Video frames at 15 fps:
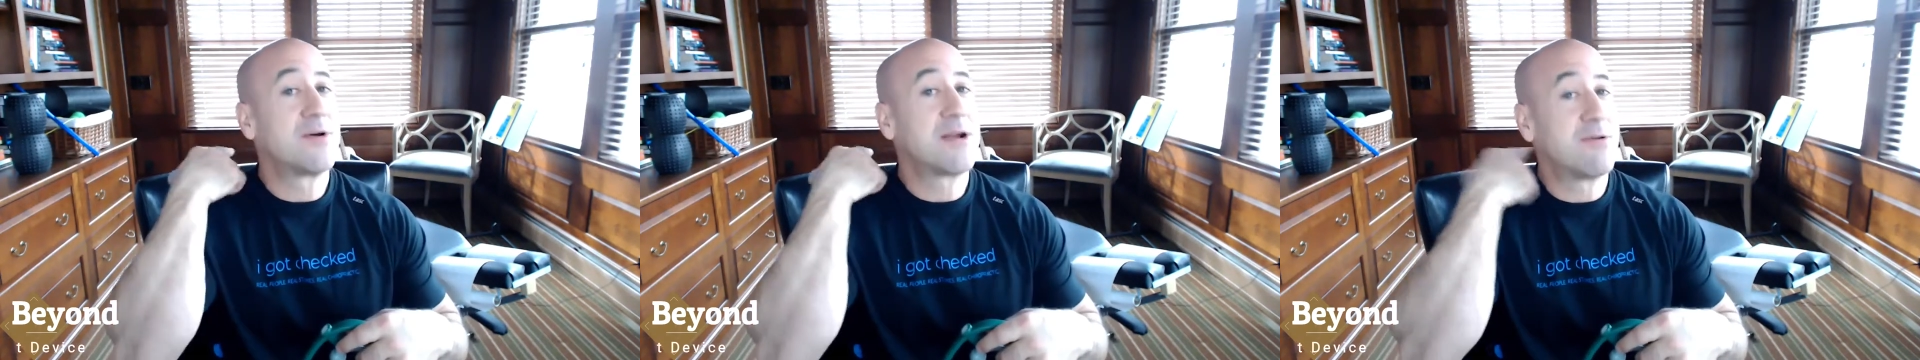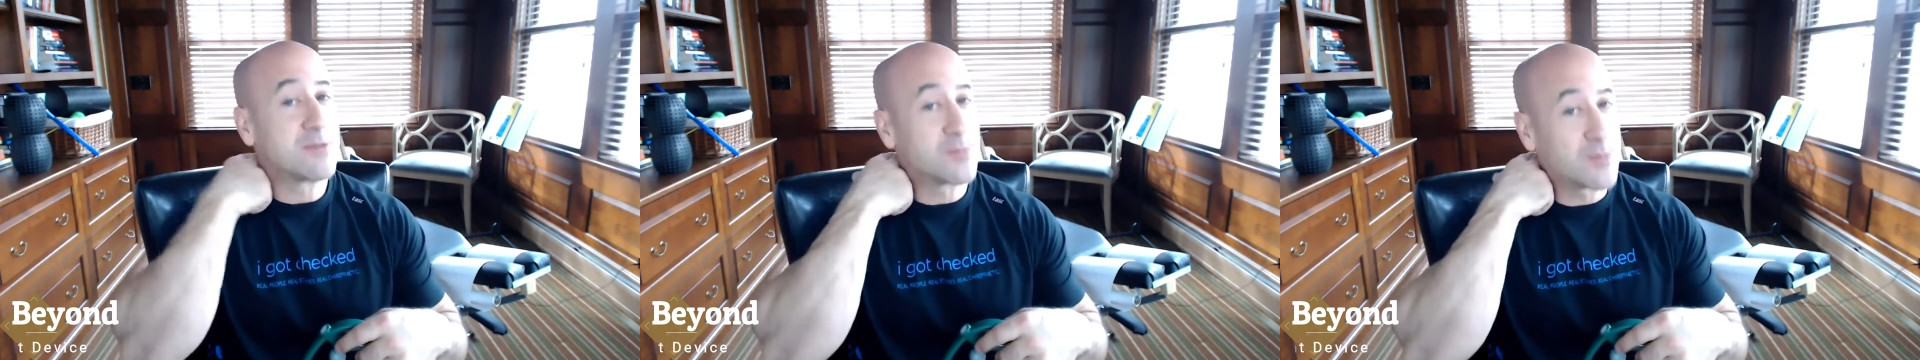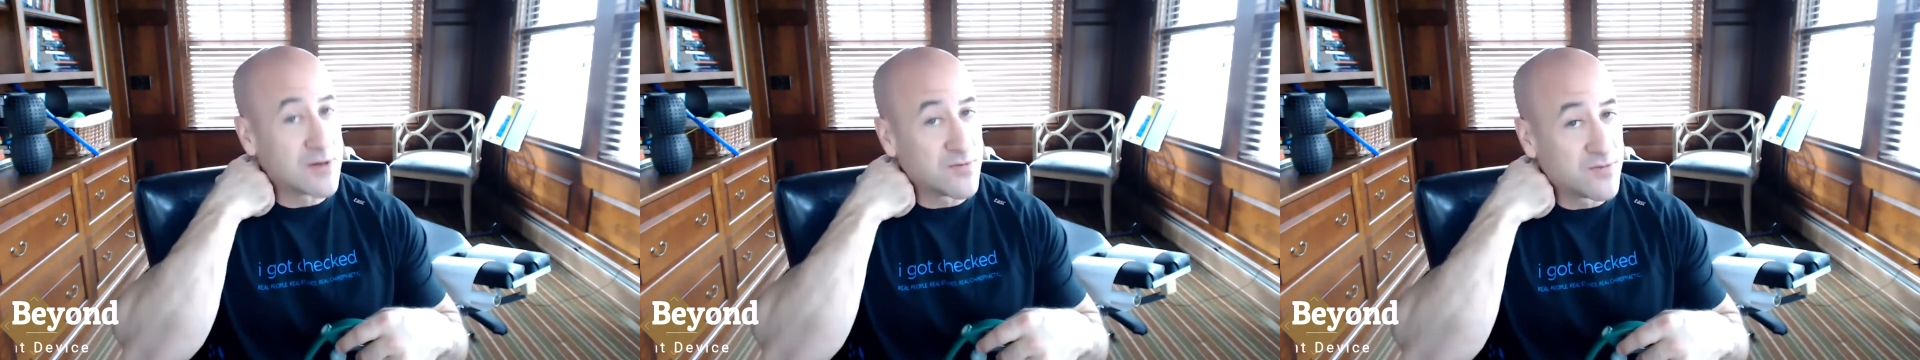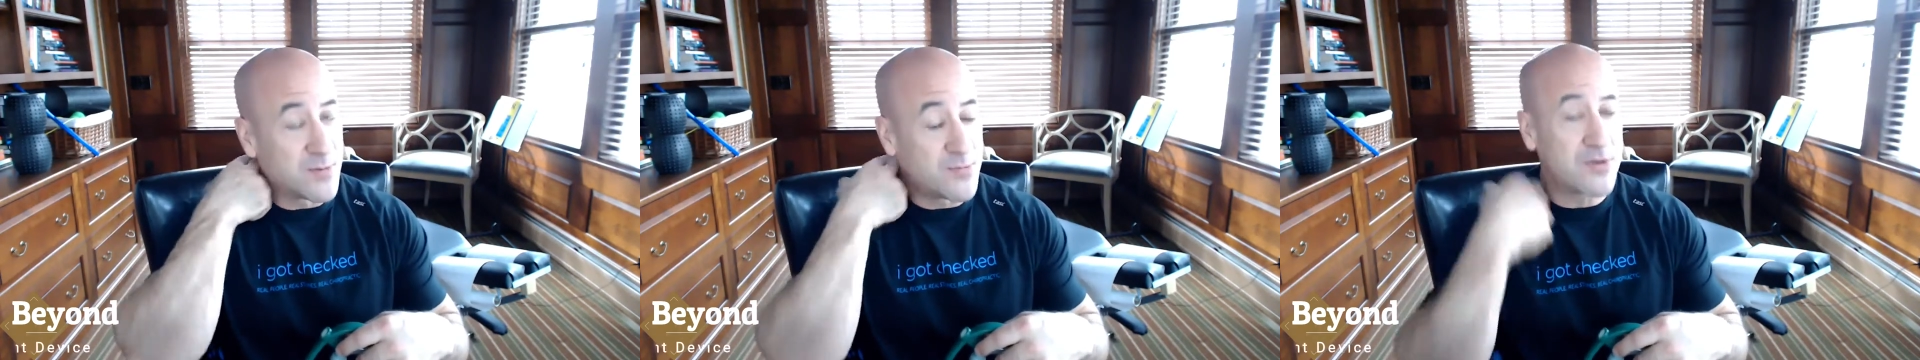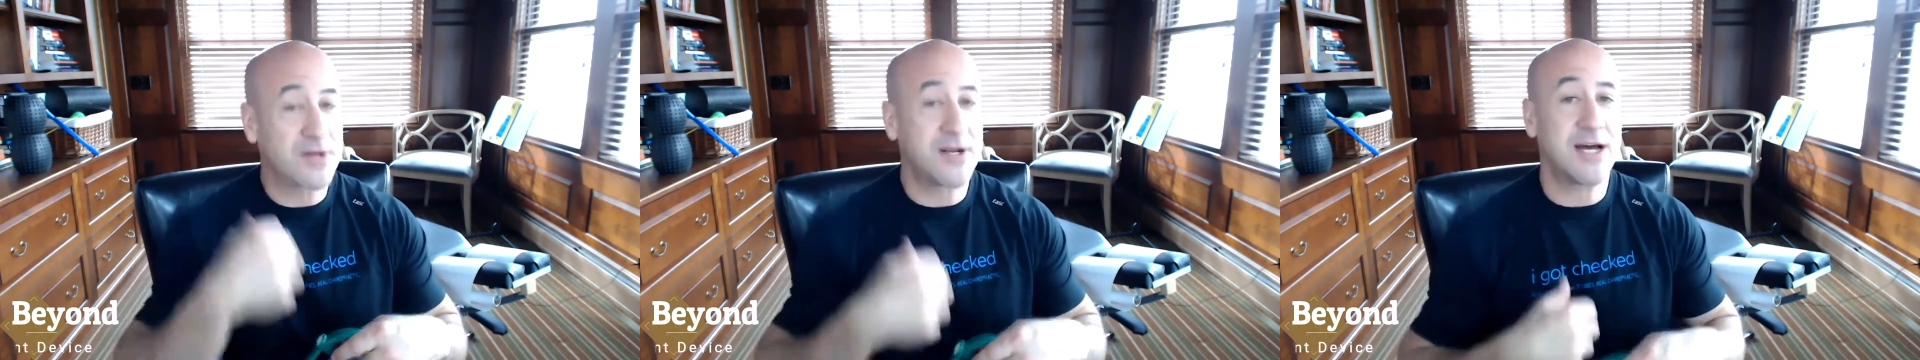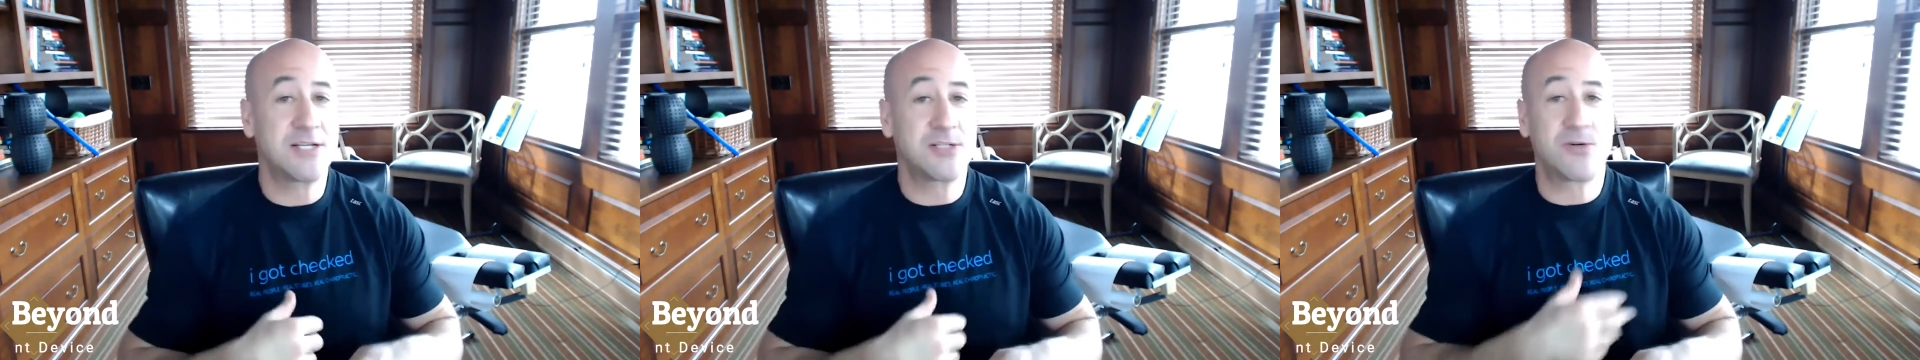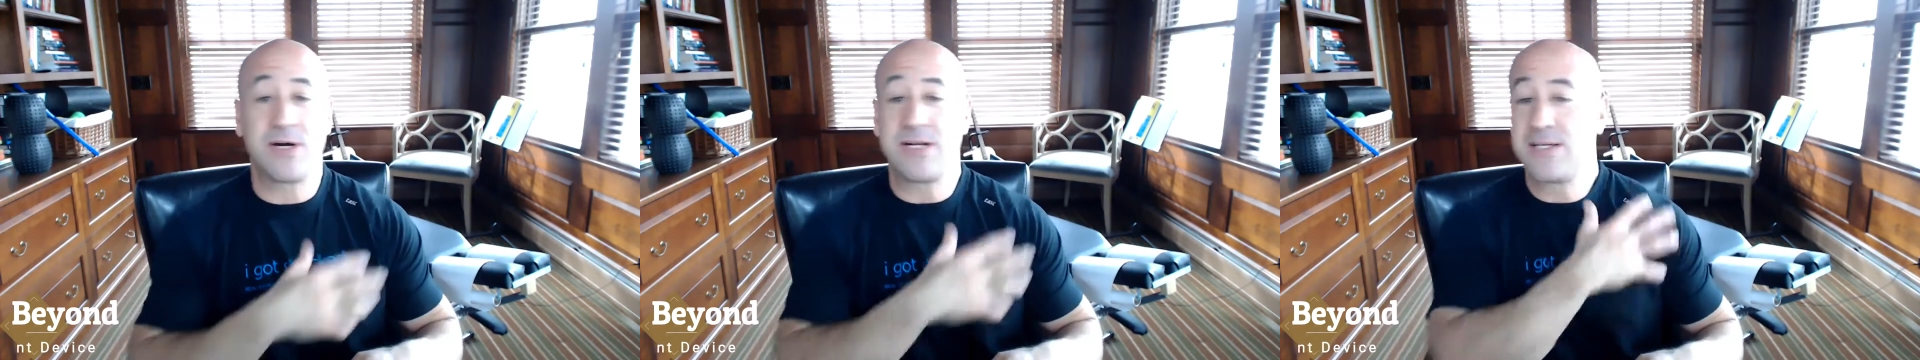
when I was playing football in high school.